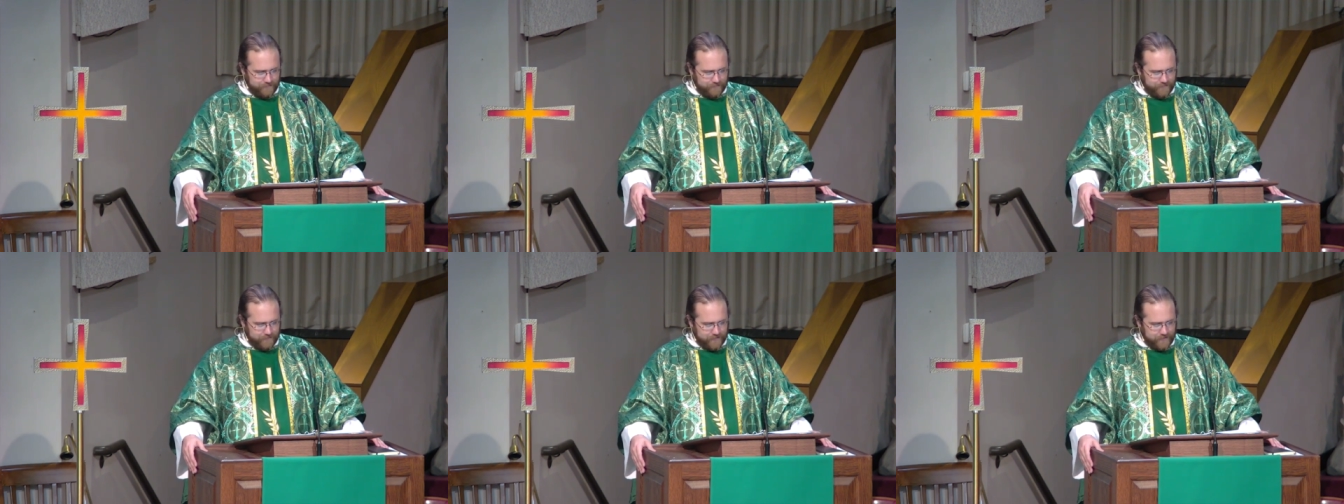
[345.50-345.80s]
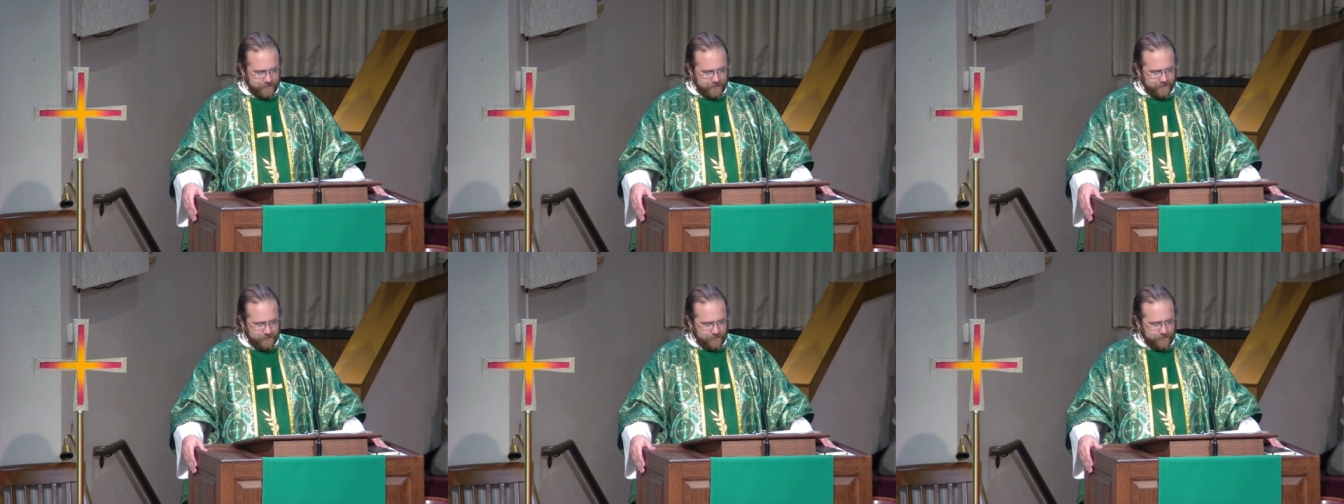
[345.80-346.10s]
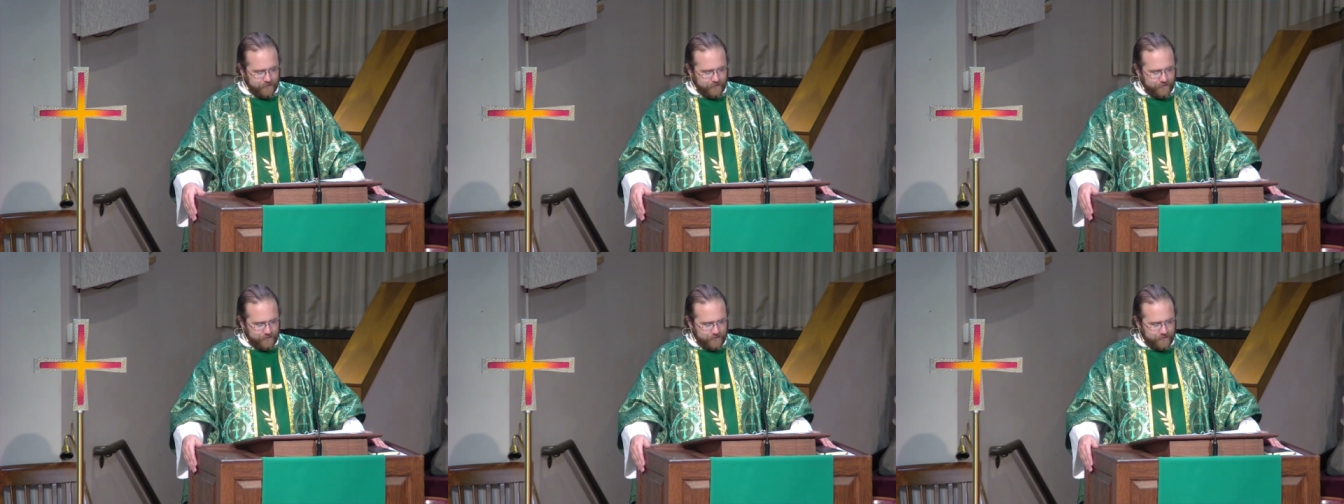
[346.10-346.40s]
It is
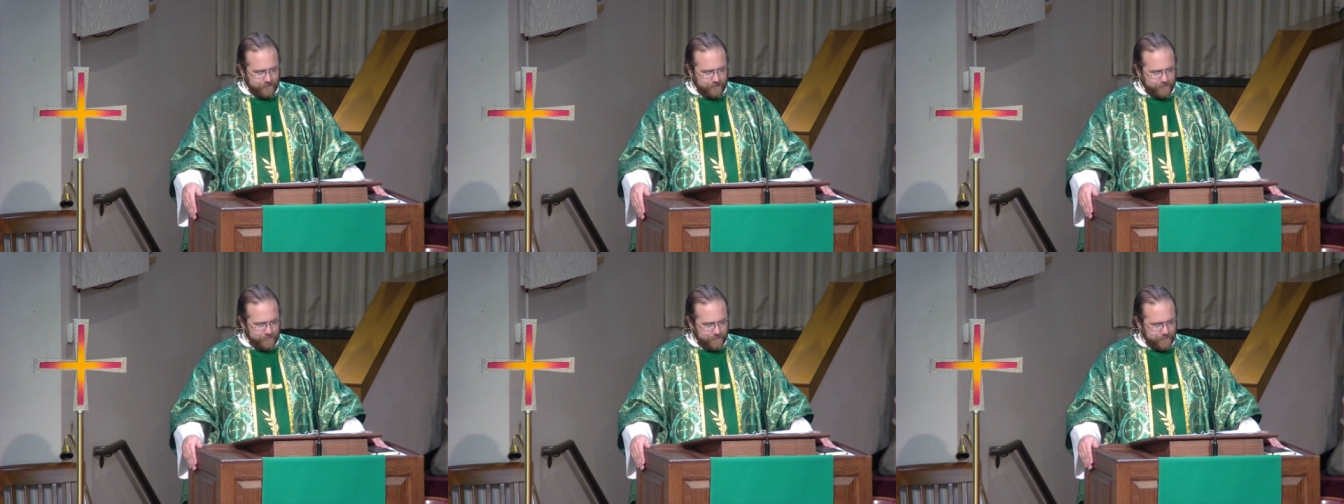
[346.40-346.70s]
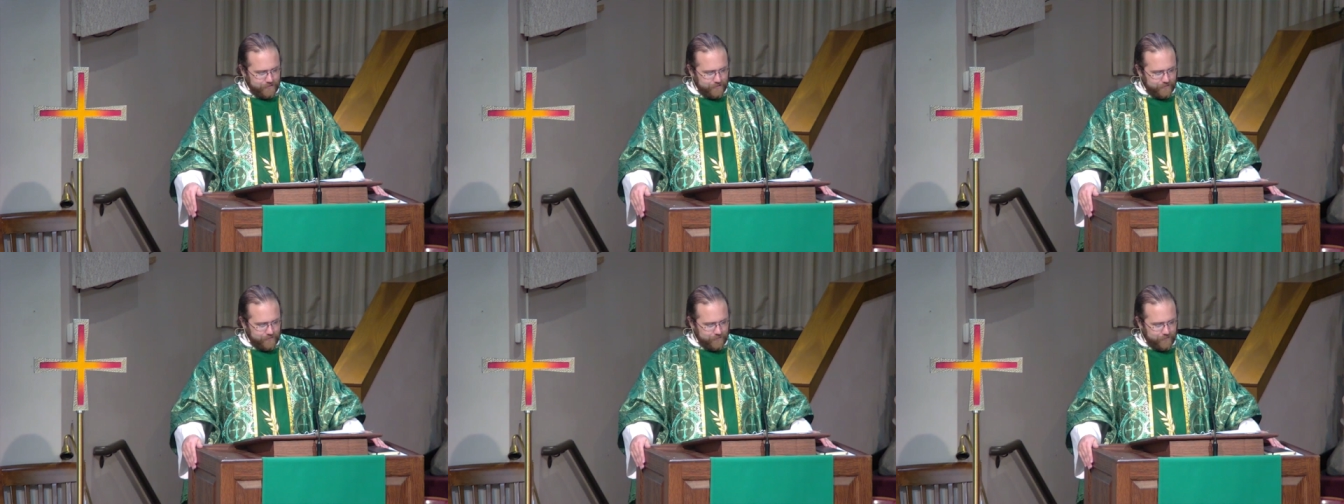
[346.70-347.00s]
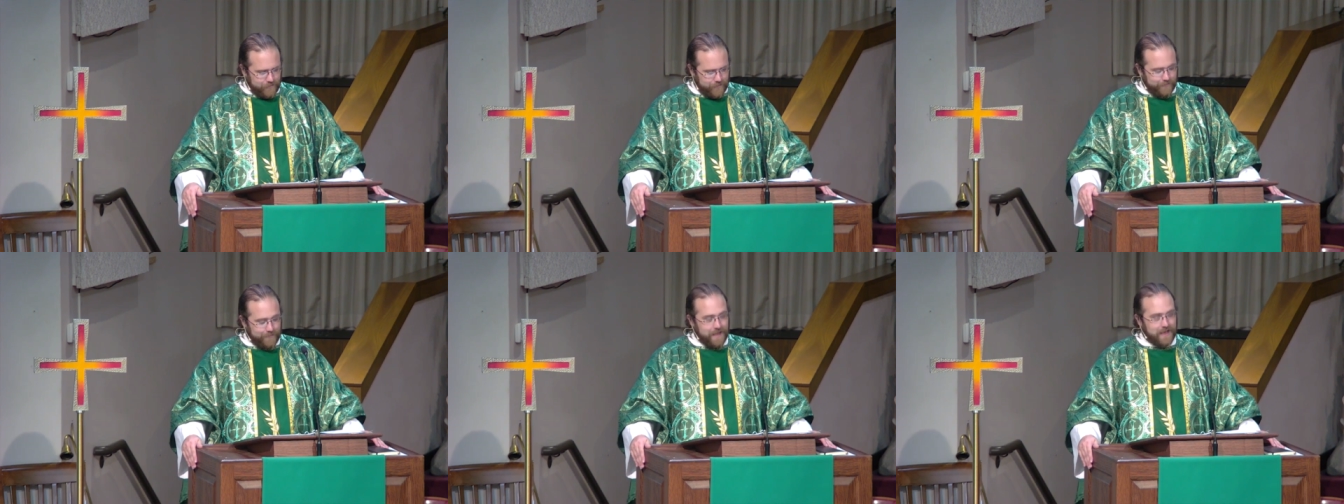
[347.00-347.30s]
good news
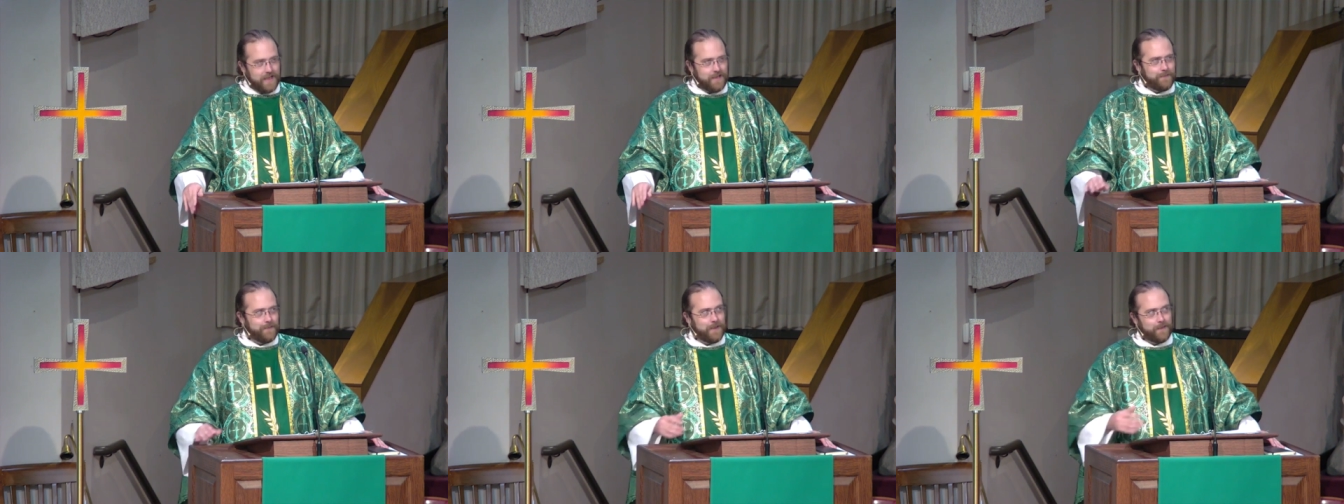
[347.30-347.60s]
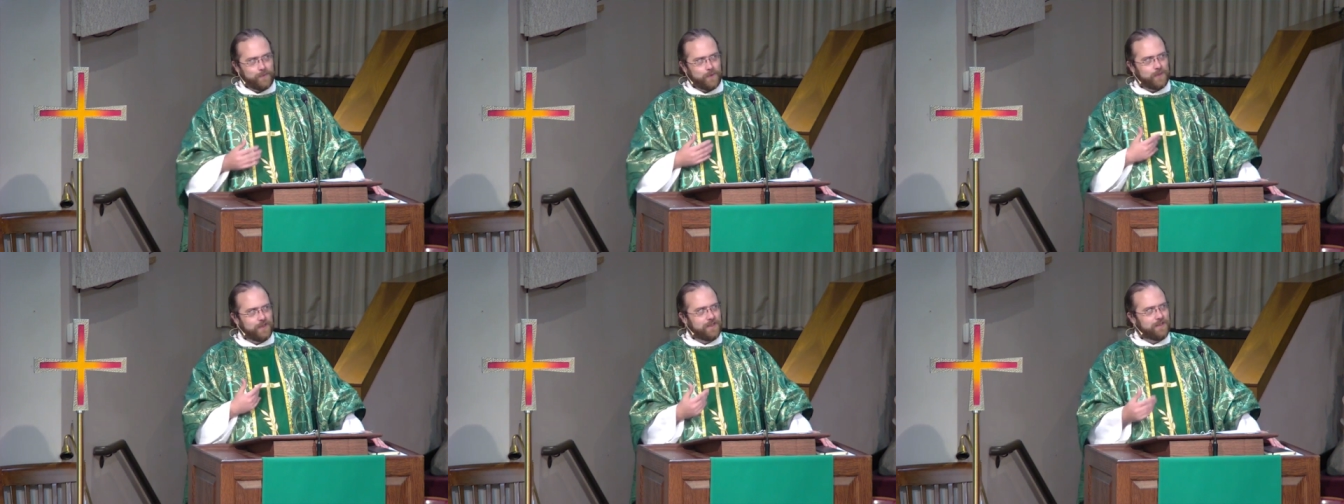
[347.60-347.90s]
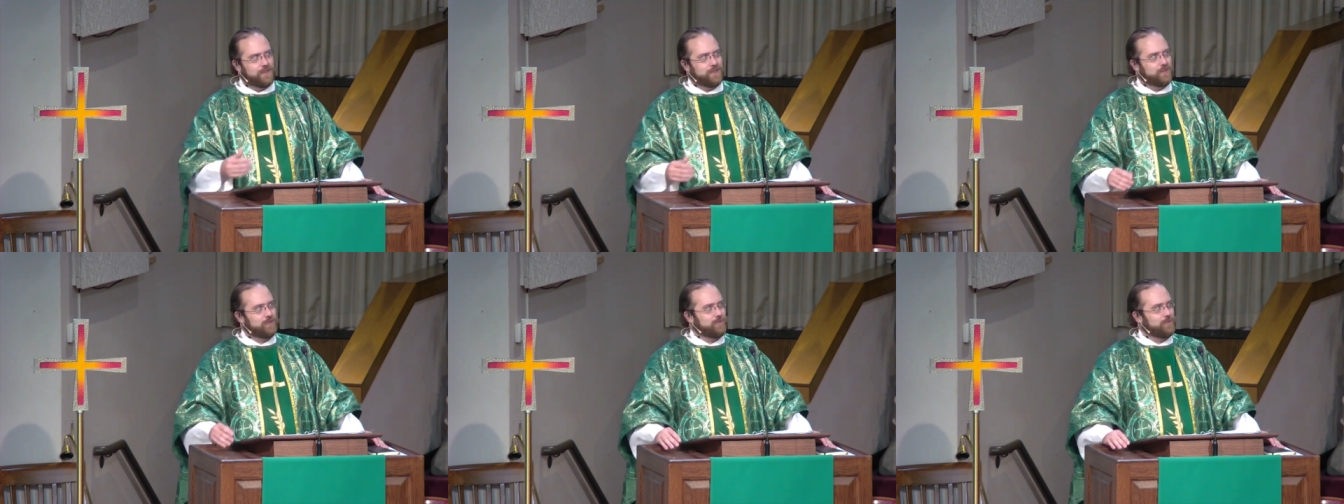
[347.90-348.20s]
for many people
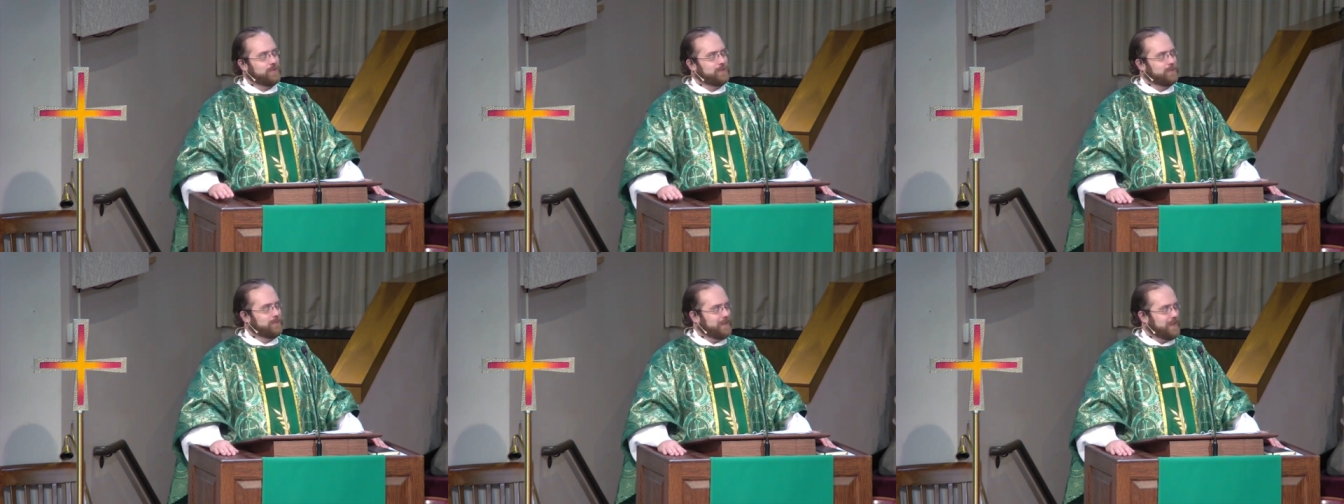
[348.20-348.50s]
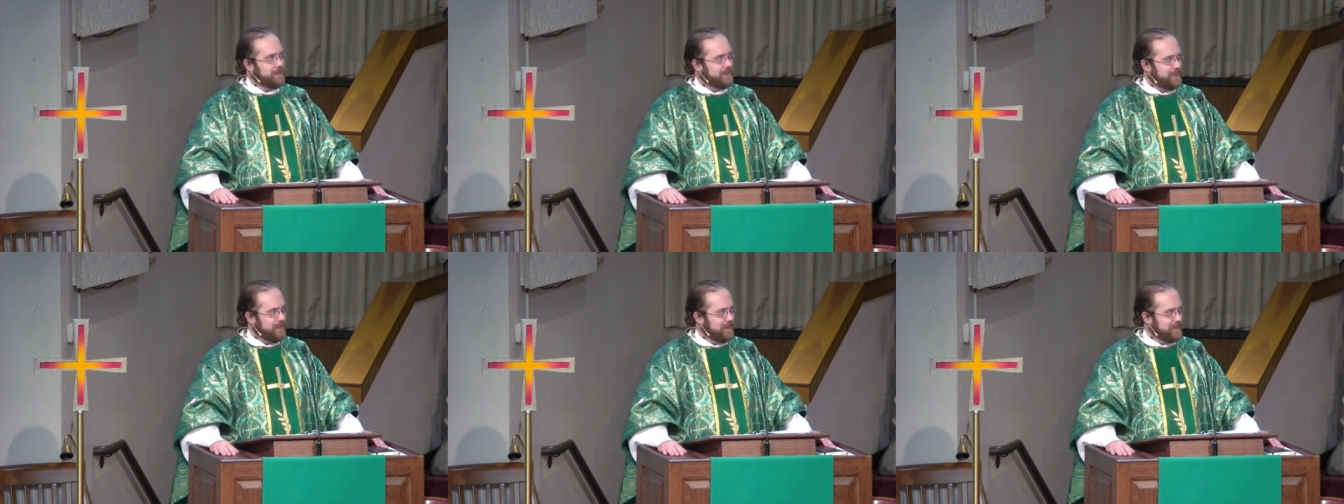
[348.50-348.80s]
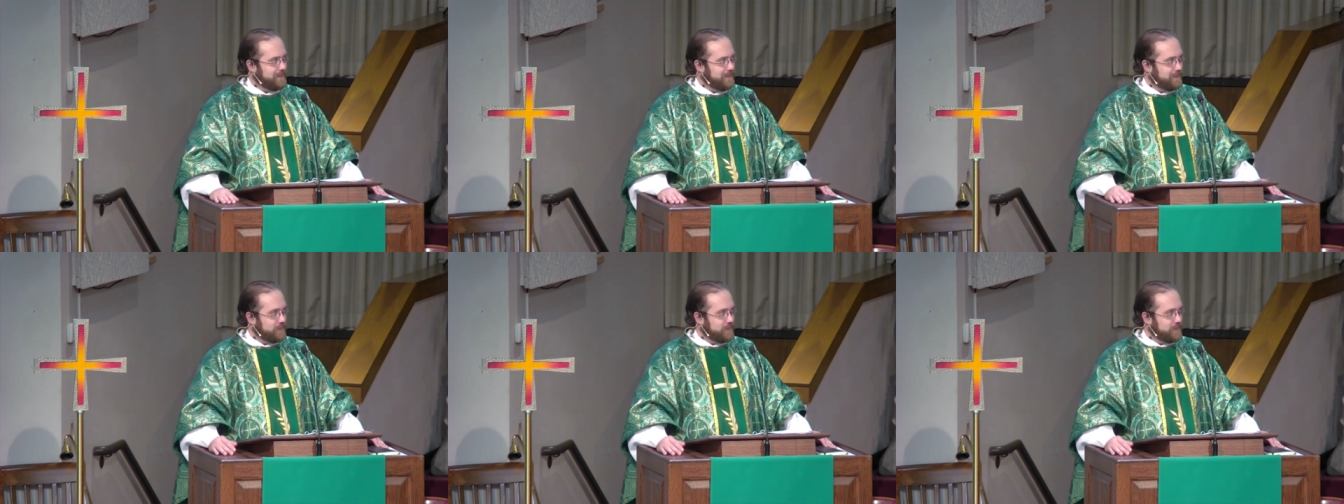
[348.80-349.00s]
in this room, I think.